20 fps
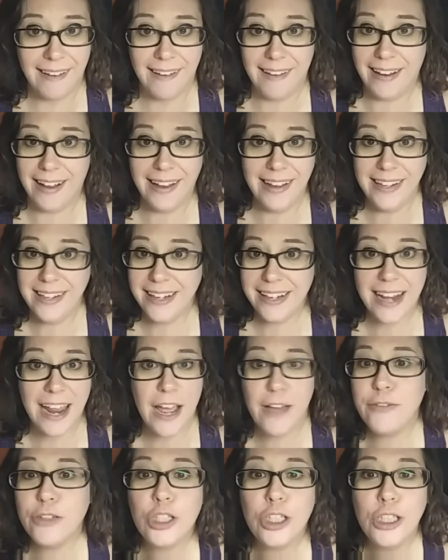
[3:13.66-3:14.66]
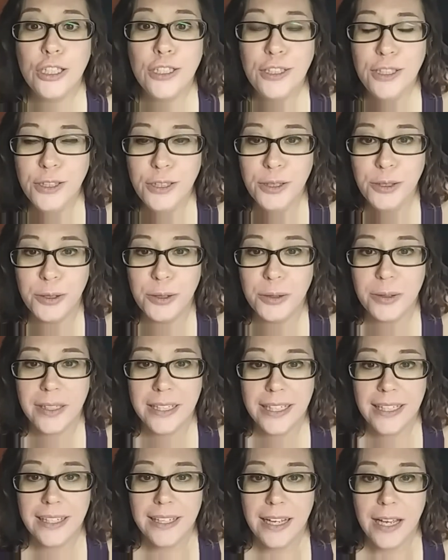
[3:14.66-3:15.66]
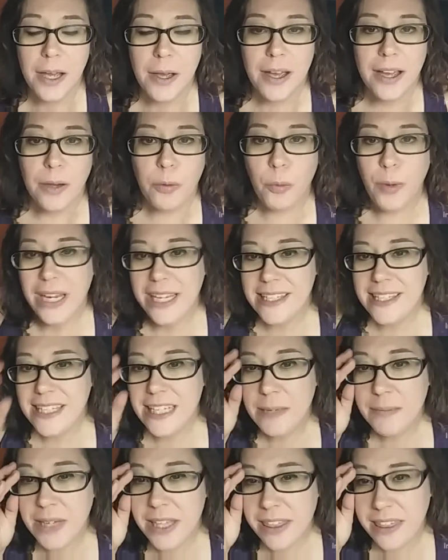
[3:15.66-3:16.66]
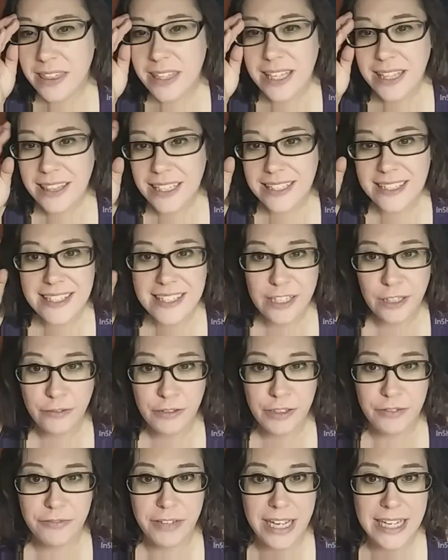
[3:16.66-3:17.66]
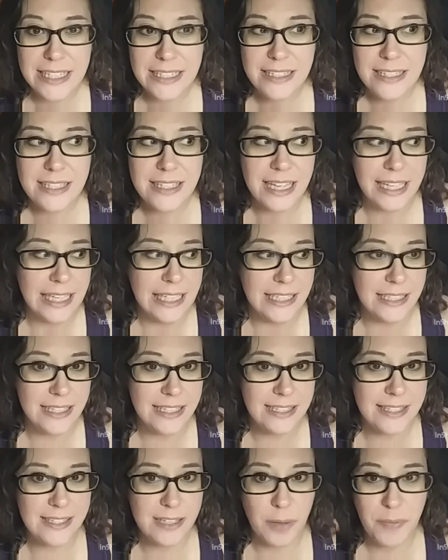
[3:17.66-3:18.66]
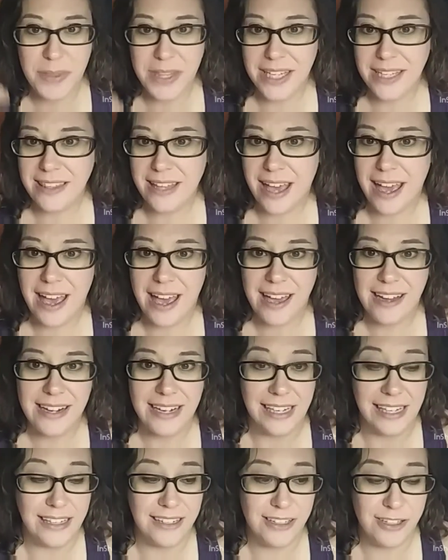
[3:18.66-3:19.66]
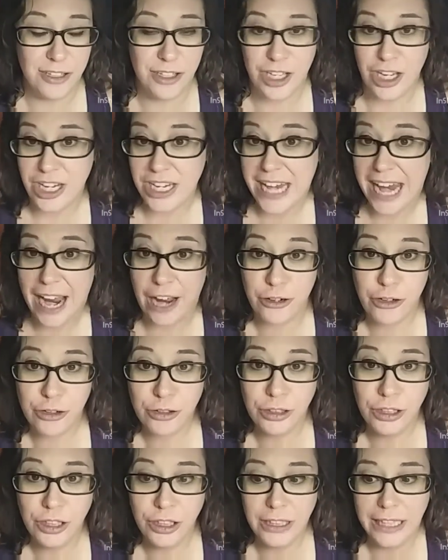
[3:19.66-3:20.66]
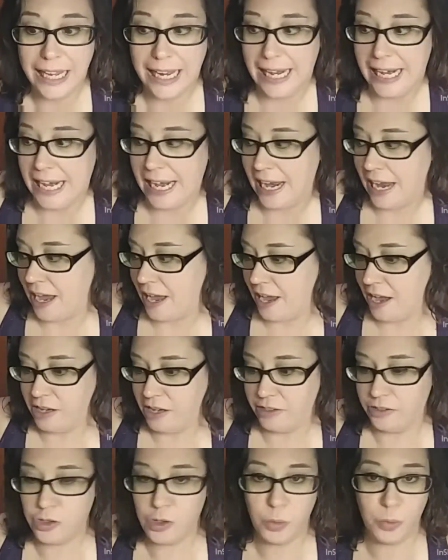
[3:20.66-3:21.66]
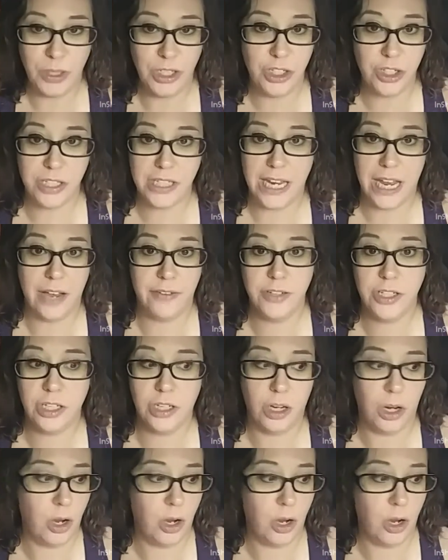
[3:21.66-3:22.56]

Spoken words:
I didn't have a clue. We seem to think that self-defense is something that is natural and we just have to,